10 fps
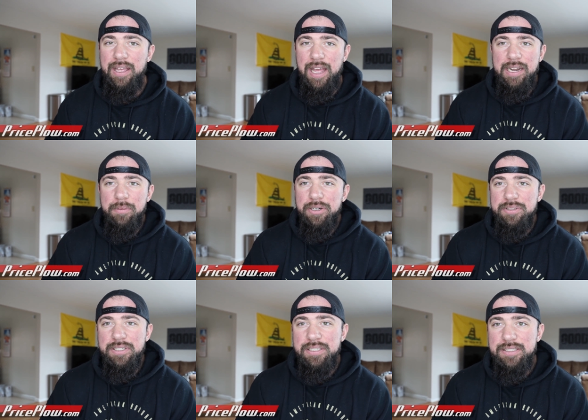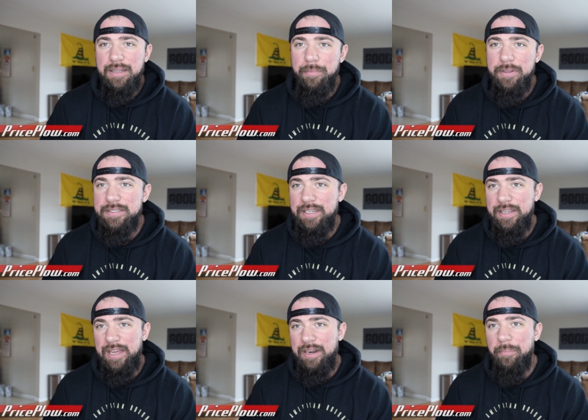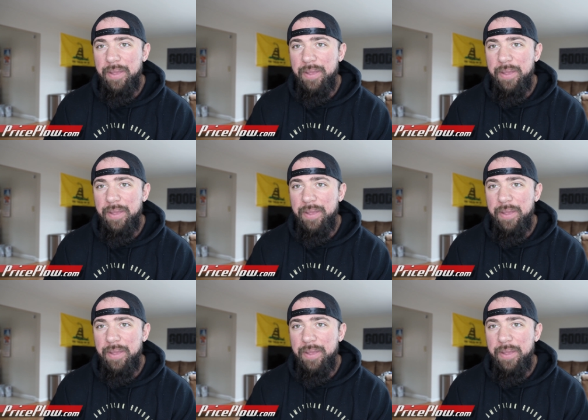anyone who's into supplements at a